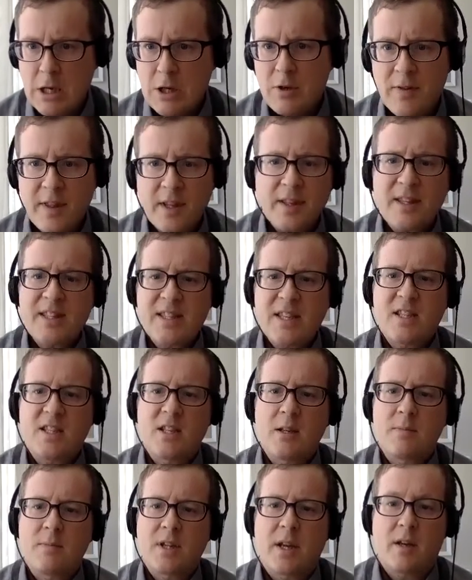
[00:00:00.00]
Do you think the
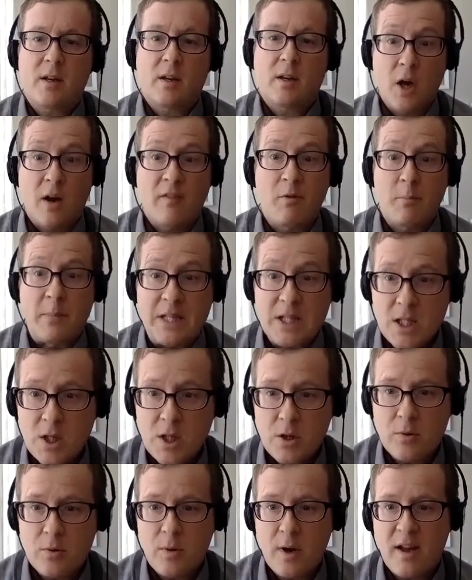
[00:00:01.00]
systems like governments
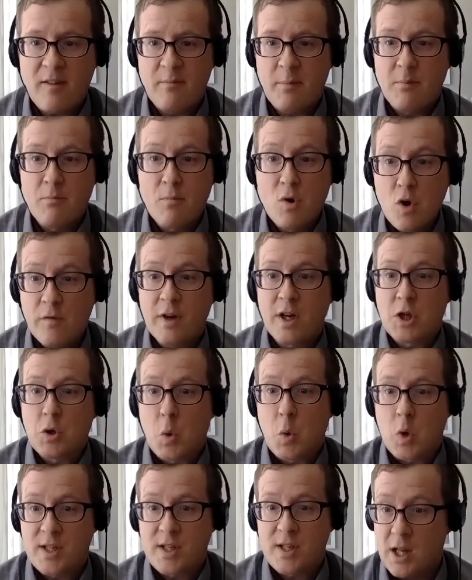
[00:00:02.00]
who have been moving
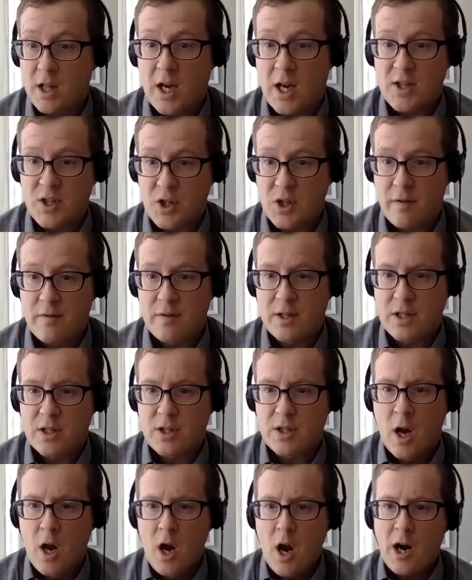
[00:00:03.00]
towards online
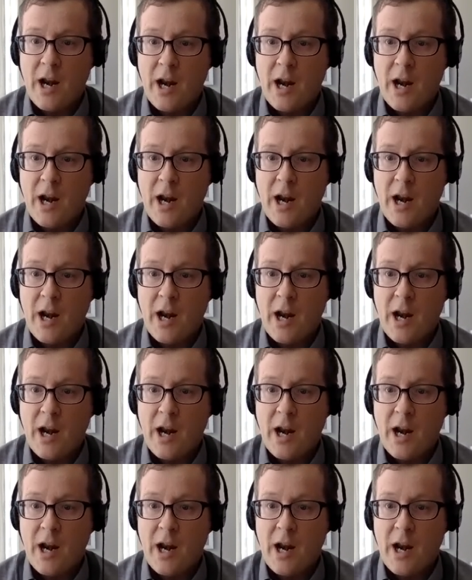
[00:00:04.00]
services